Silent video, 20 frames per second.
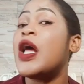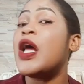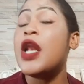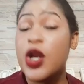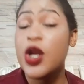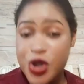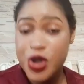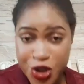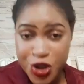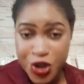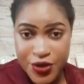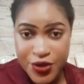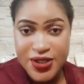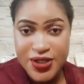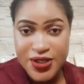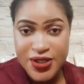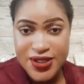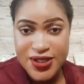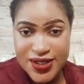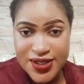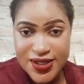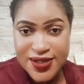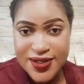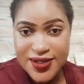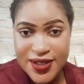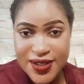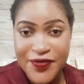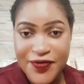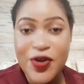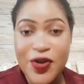lotions,
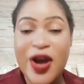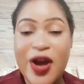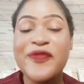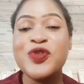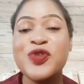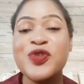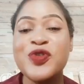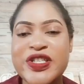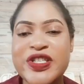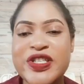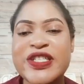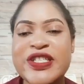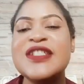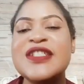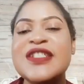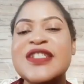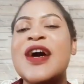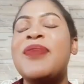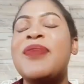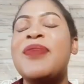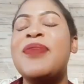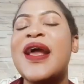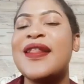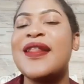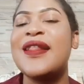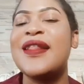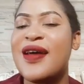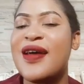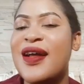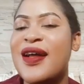if you have not yet
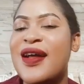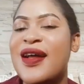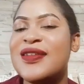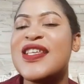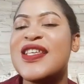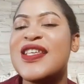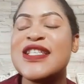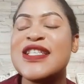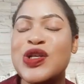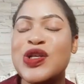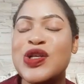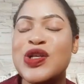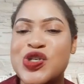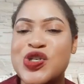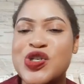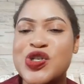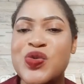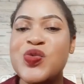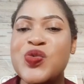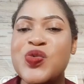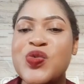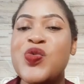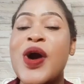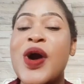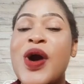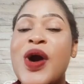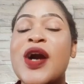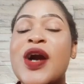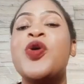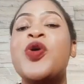applied that, this lotion will
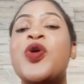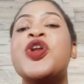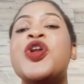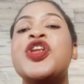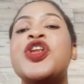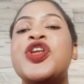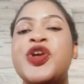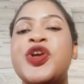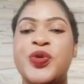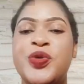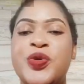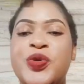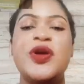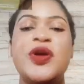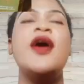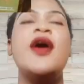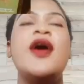work on you.